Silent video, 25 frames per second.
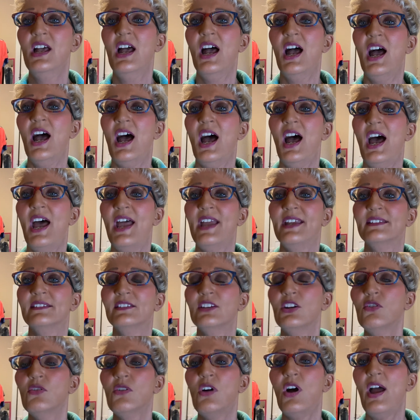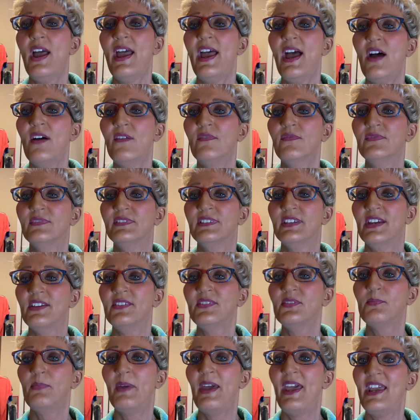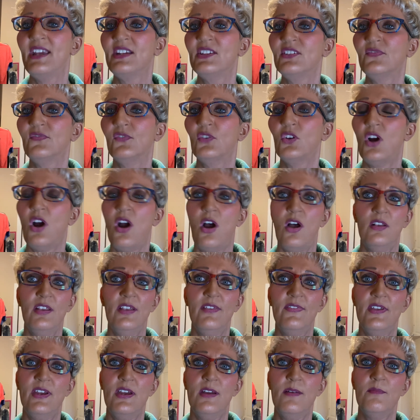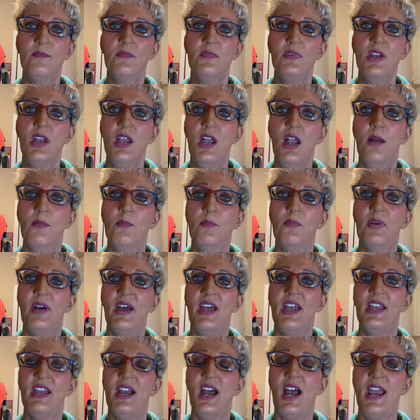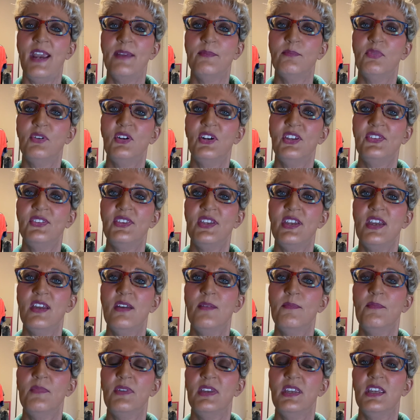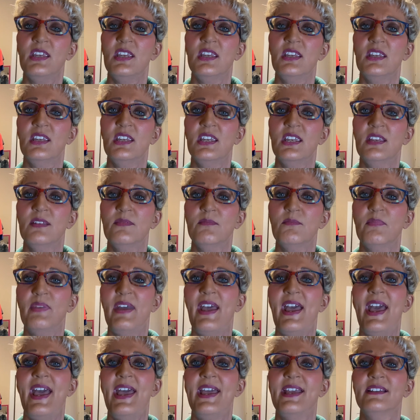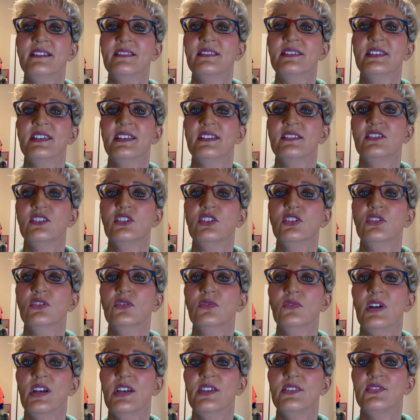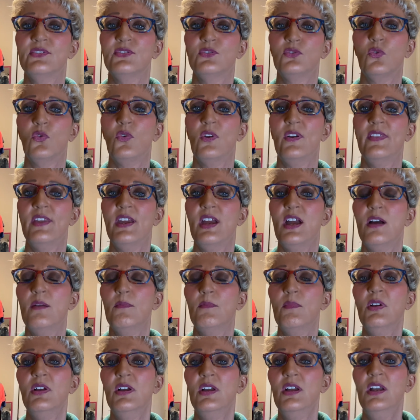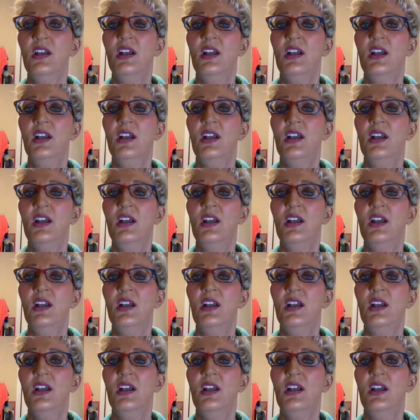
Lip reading: I don't have dust bags for all of them, but I put them in bags to store them.